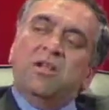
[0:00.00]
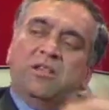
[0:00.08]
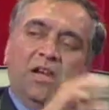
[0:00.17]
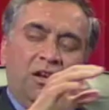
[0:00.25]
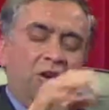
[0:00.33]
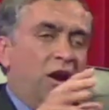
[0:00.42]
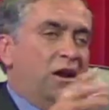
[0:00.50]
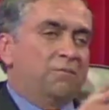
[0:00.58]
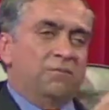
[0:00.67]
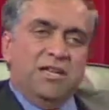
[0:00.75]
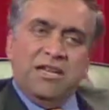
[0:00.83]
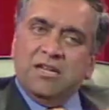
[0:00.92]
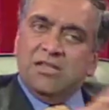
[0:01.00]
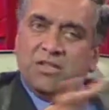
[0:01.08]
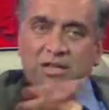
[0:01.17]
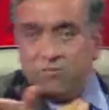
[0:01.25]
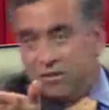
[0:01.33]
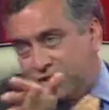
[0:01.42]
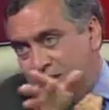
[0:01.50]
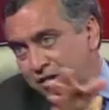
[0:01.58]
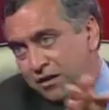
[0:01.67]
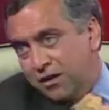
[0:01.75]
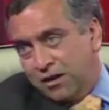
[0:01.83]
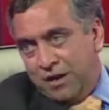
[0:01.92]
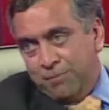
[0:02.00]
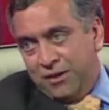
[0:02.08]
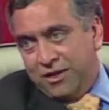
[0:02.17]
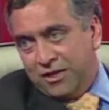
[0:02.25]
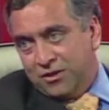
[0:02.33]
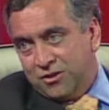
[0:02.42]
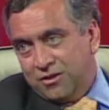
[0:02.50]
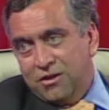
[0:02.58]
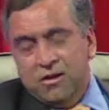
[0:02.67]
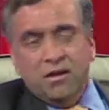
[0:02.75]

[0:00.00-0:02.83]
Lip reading: There are a lot of DNA sequencing applications.